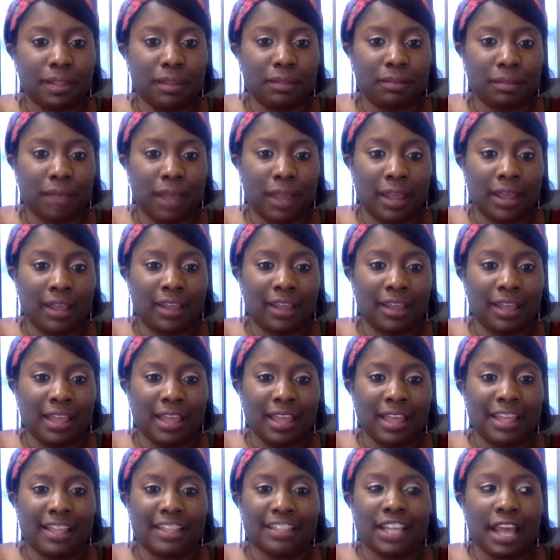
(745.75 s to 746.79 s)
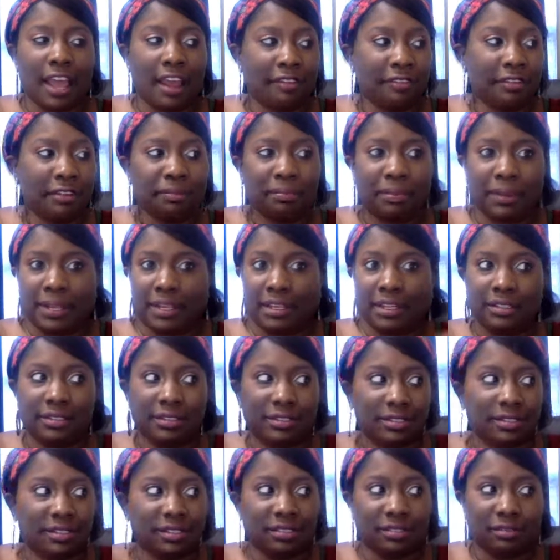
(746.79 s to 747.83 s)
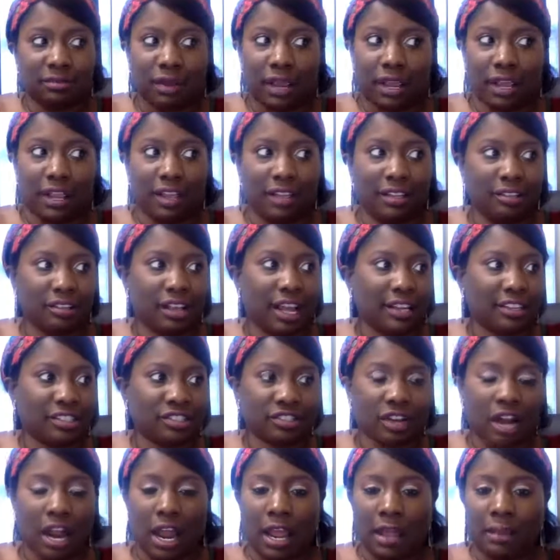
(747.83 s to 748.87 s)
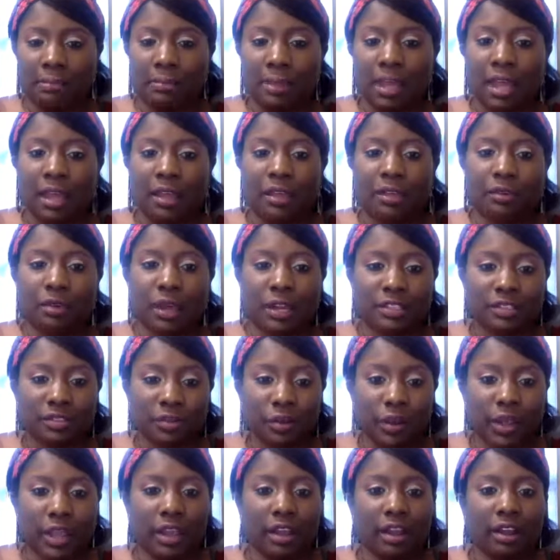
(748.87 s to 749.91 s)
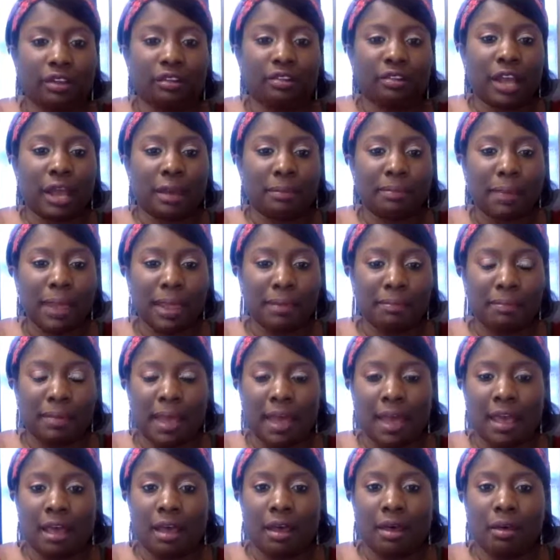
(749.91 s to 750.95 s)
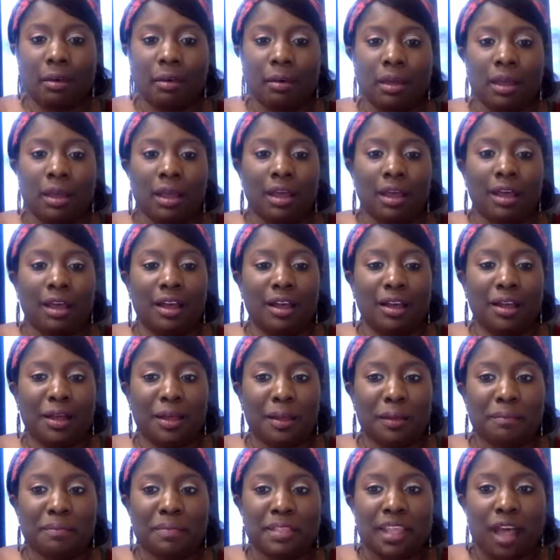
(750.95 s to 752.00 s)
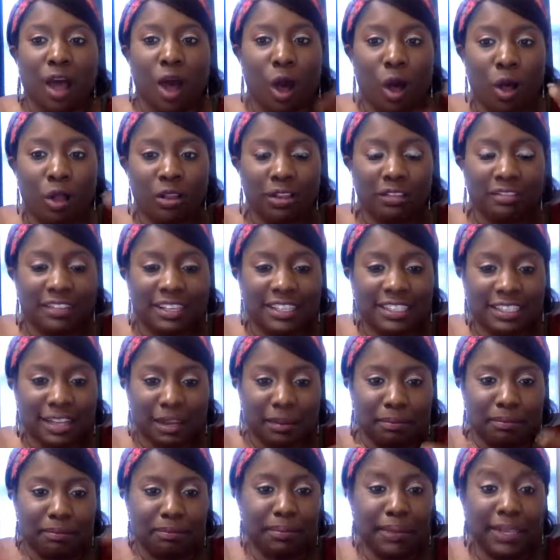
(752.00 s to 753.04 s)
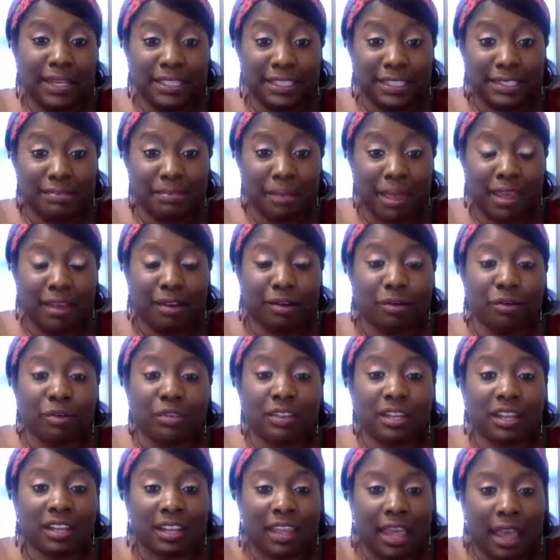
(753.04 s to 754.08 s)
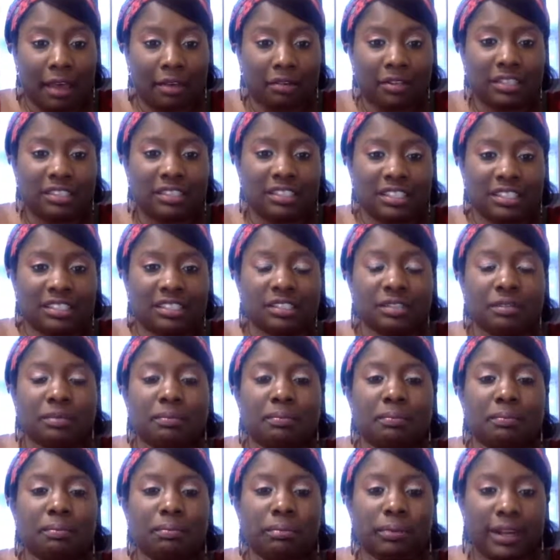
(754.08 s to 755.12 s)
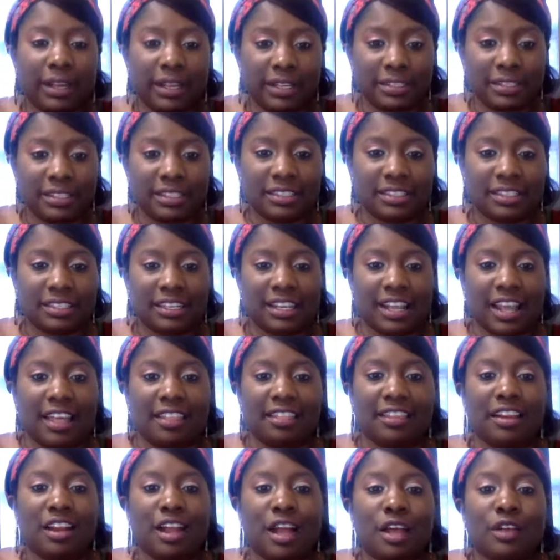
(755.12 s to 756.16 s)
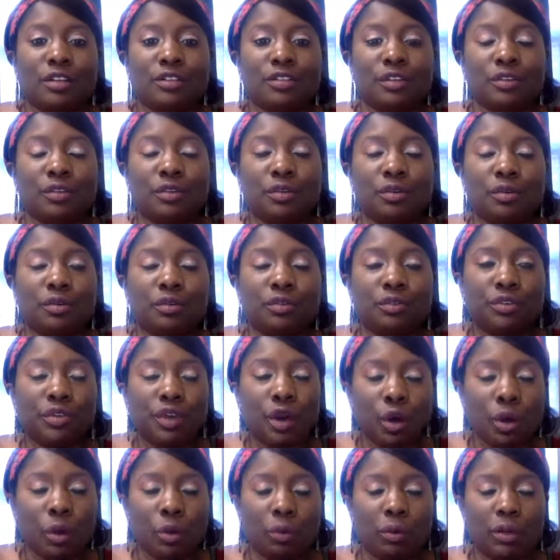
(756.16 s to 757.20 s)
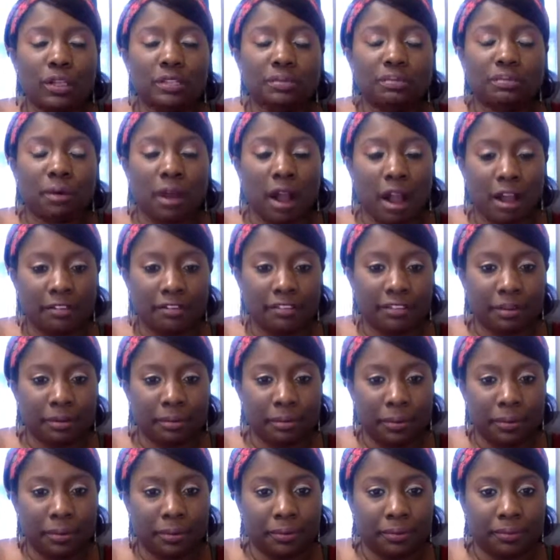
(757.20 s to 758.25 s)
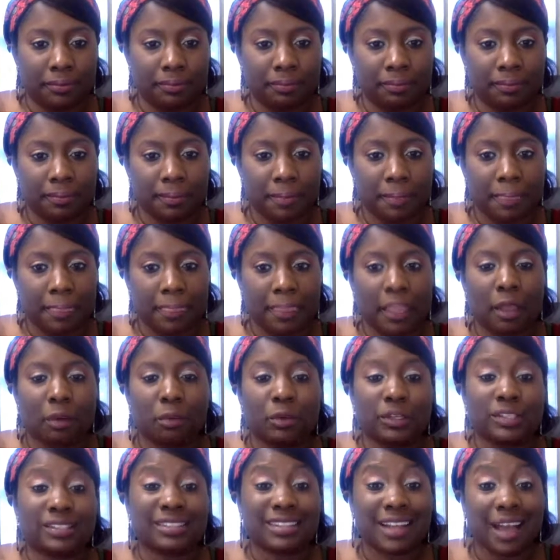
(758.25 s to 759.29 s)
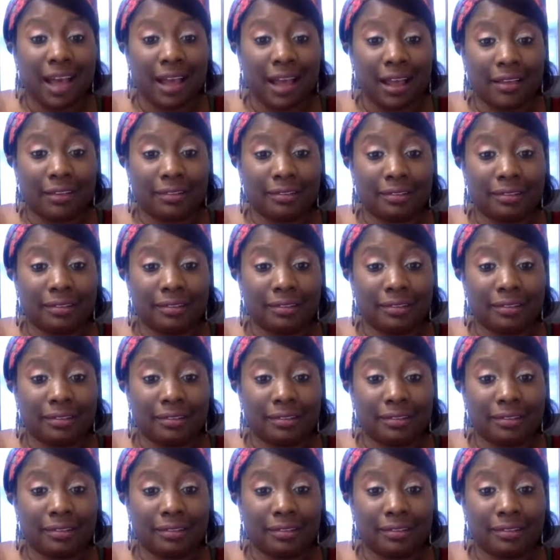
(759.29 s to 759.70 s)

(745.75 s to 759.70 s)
Right? It's every piece, right? You got Stripe, you got Square, you got PayPal. All of these are piecemeal. The accounting system brings it together so you'll know what's profitable and what's not.